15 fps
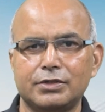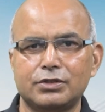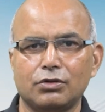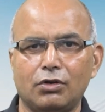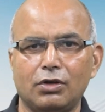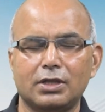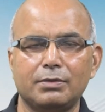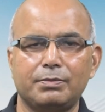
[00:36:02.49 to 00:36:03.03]
which
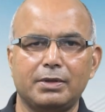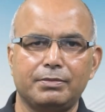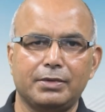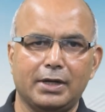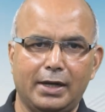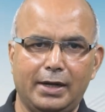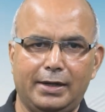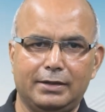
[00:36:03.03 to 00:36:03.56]
all the
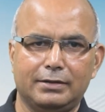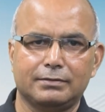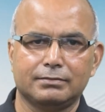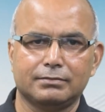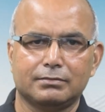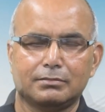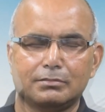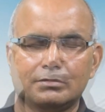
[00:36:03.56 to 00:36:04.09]
people had.
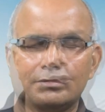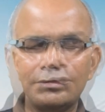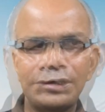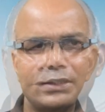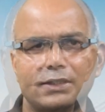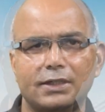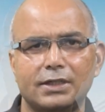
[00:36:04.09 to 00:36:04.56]
Now let's